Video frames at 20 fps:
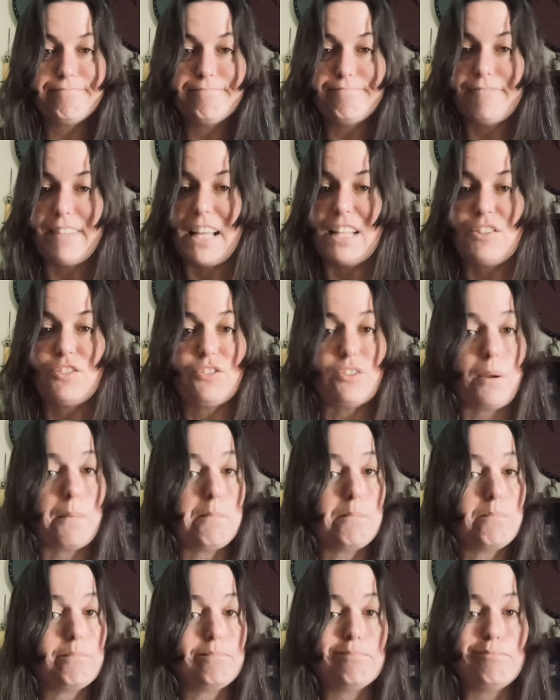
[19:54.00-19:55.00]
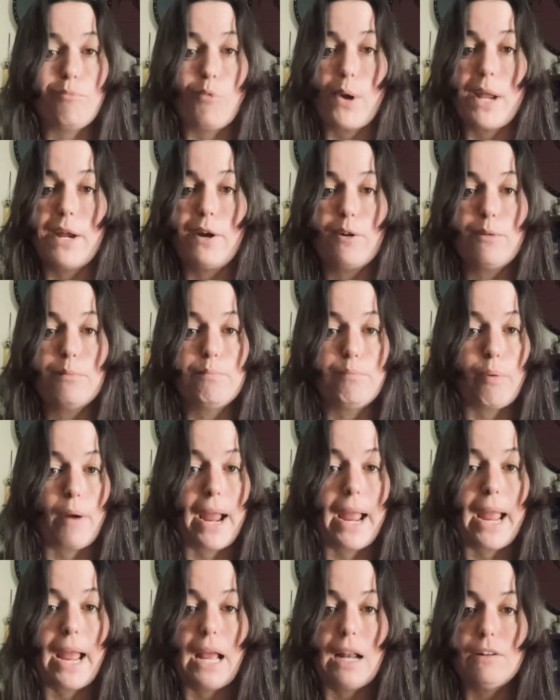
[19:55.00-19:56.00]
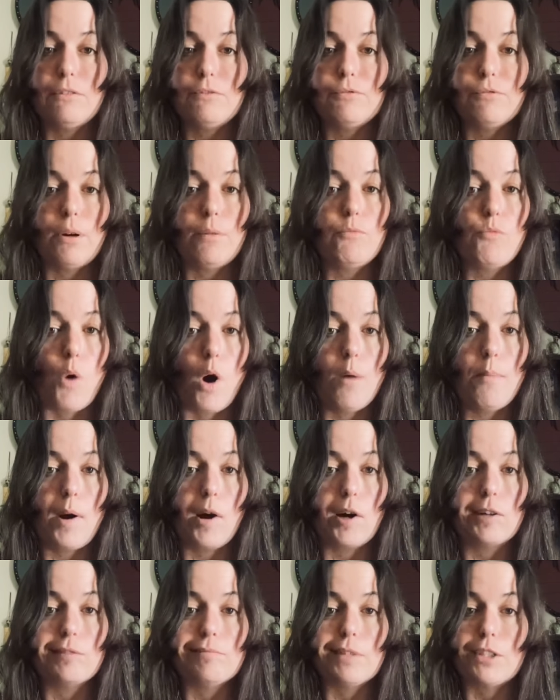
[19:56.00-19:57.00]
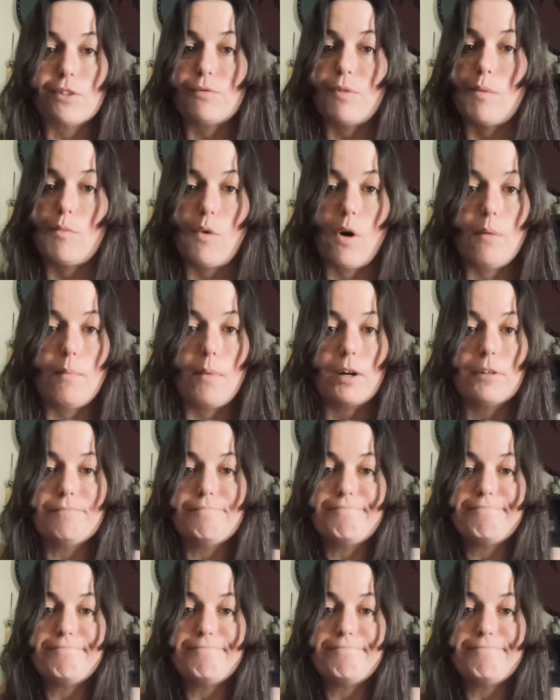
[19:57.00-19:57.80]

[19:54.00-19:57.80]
It's some weird brand from Walmart. It's from Walmart.